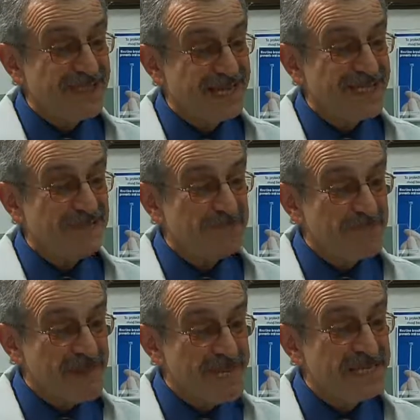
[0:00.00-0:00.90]
takes
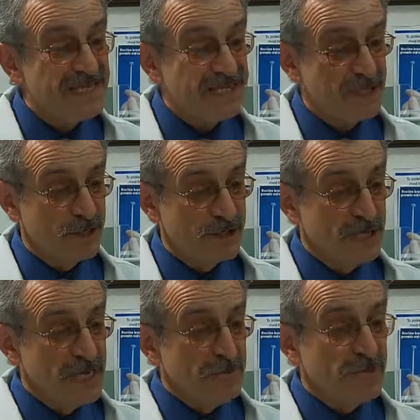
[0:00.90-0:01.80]
many years
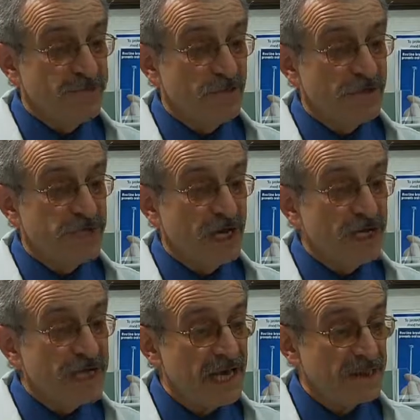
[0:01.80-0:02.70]
before the
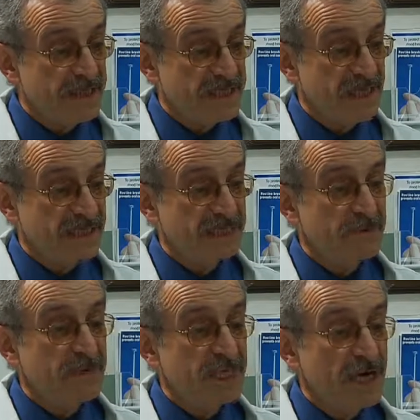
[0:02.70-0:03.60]
unhealthy cells
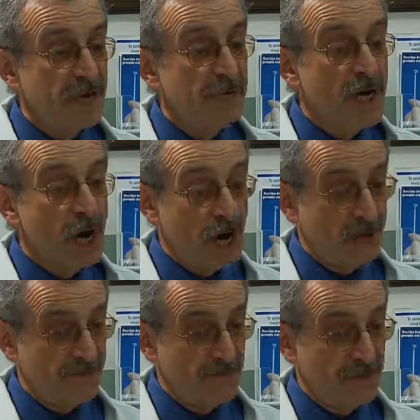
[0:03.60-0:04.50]
can become
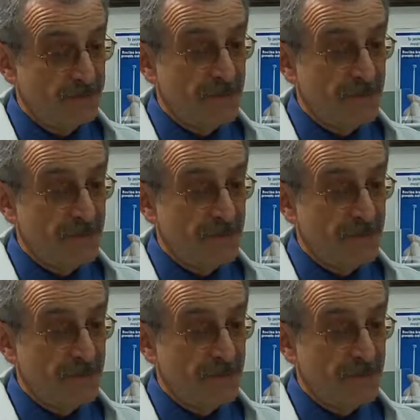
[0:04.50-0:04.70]
harmful.